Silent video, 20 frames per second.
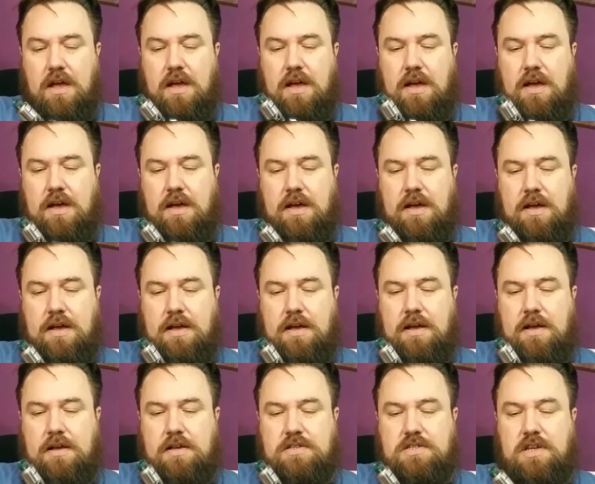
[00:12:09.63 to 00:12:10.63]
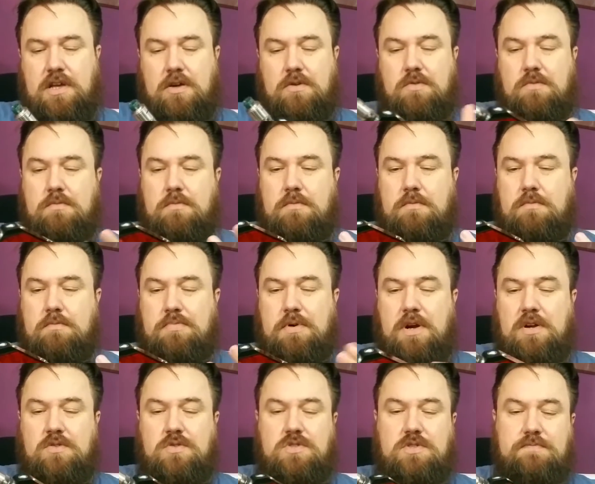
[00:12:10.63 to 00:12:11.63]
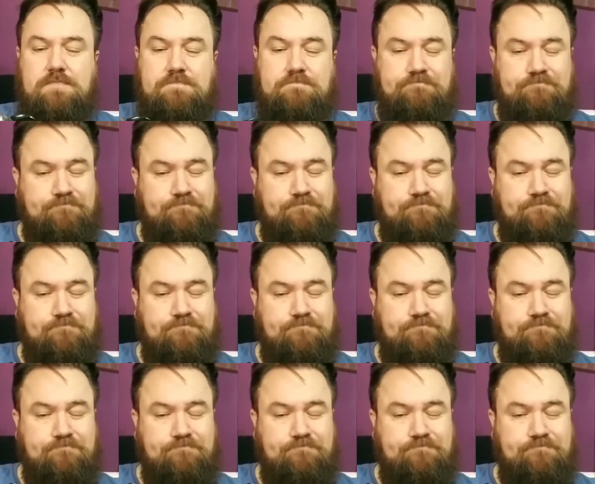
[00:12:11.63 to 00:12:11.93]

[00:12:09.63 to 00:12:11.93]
So pros.